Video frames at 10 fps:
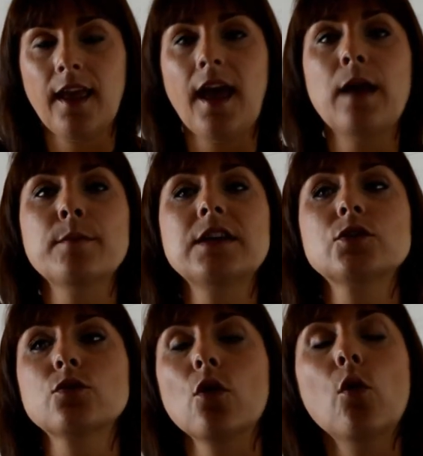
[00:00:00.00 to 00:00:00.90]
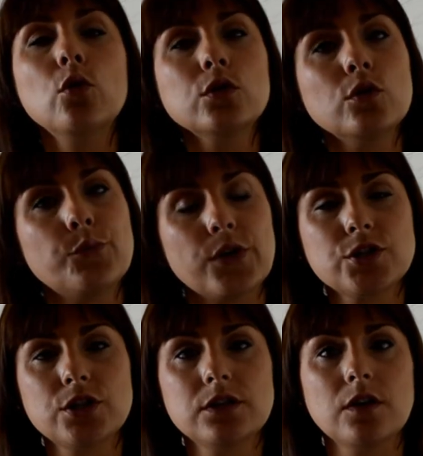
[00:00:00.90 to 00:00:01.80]
And make sure that all your
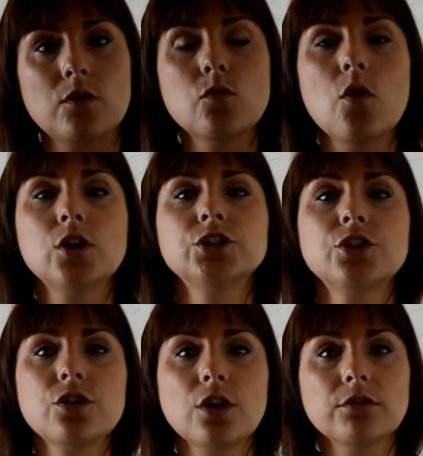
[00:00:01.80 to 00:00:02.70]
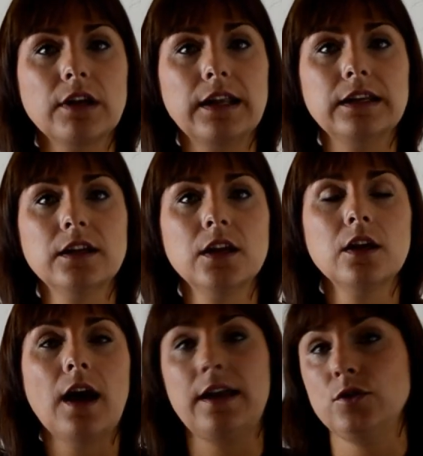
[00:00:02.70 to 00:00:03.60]
brushes are washed thoroughly
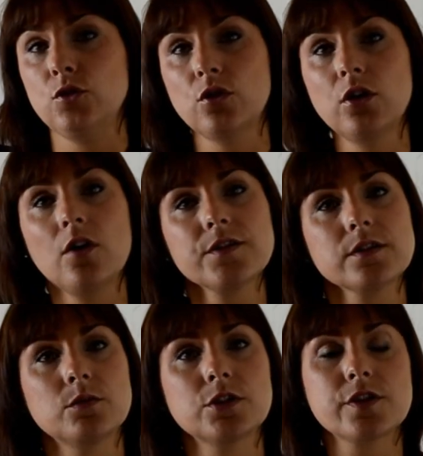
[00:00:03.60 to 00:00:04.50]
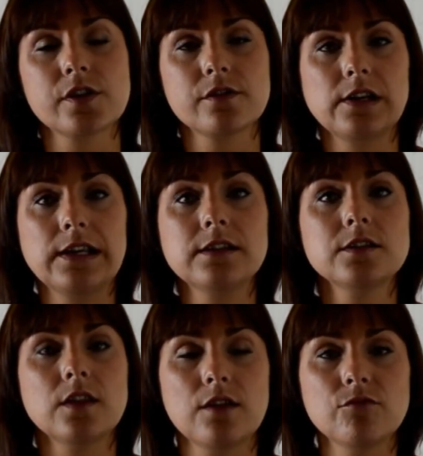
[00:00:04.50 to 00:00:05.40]
and your cloths are washed thoroughly so
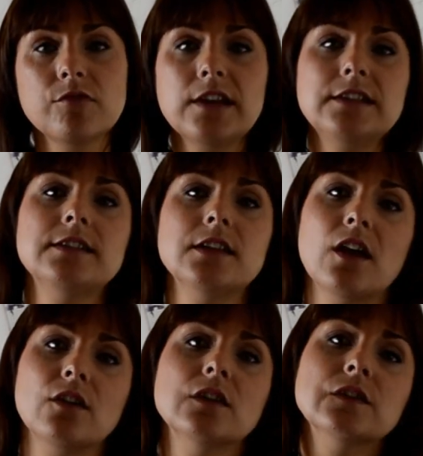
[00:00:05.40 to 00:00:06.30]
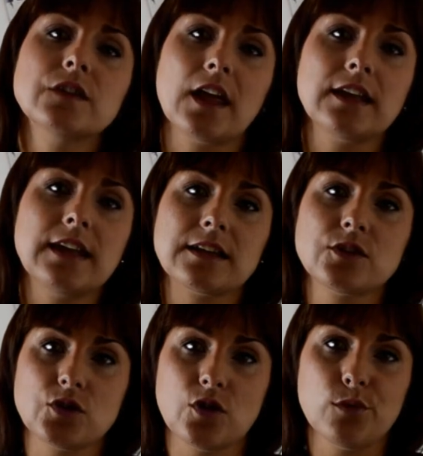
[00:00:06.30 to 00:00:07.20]
they're ready to go for that next
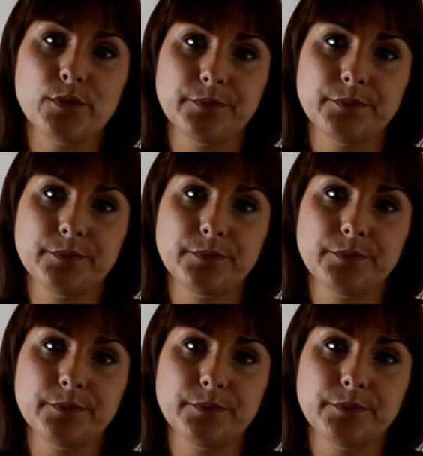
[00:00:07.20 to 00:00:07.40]
job.